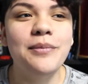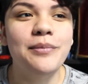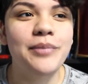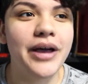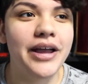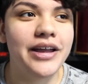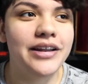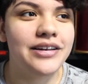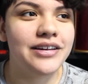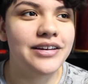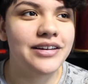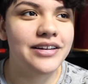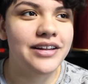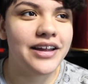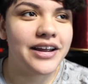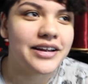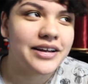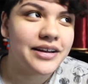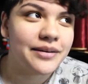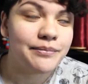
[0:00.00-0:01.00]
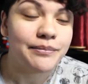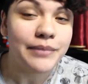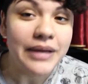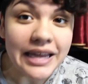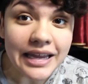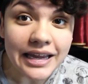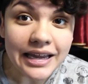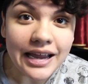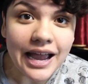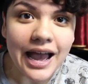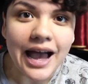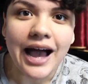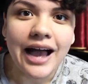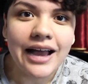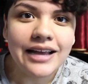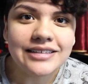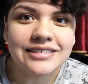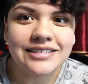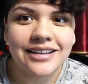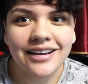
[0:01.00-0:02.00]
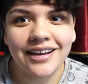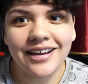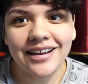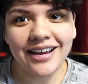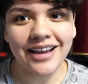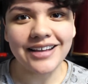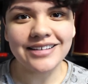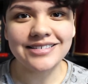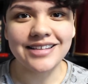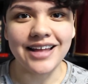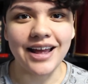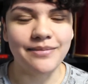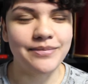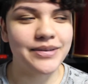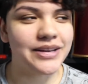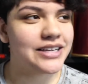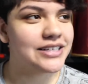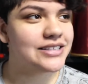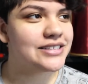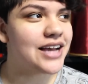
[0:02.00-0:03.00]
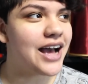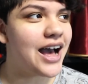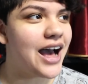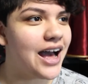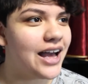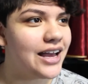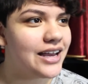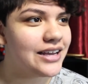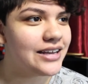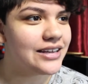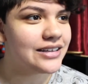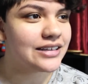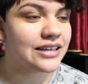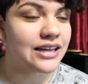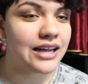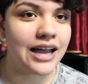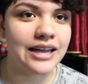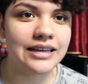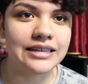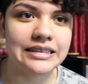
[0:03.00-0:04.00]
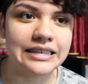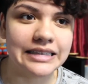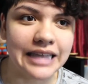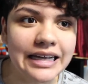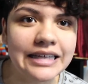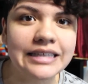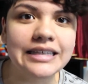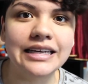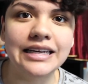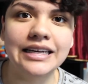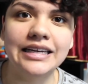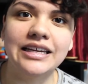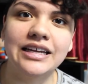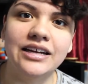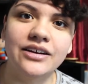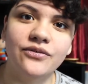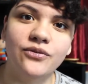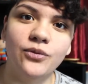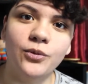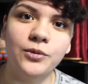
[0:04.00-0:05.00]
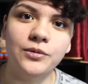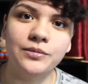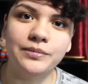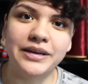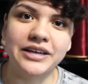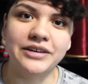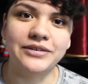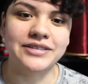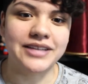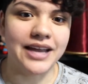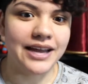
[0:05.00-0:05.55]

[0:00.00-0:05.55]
But like me, I second guess that because I like eating full meals.